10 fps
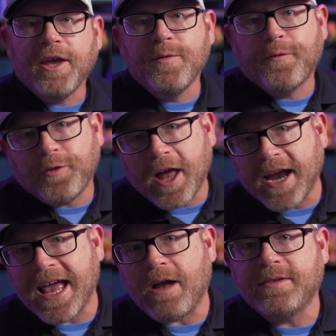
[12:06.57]
You
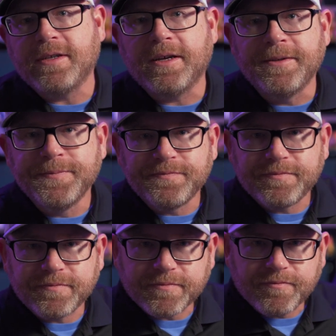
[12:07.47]
fly down to
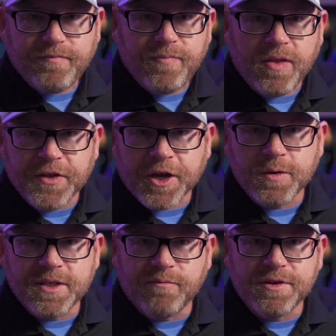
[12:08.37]
the
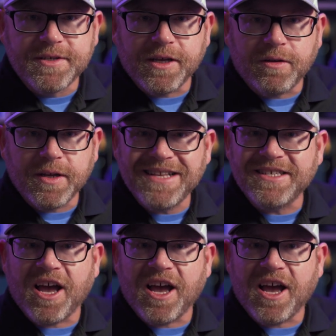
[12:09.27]
coast of Brazil. It's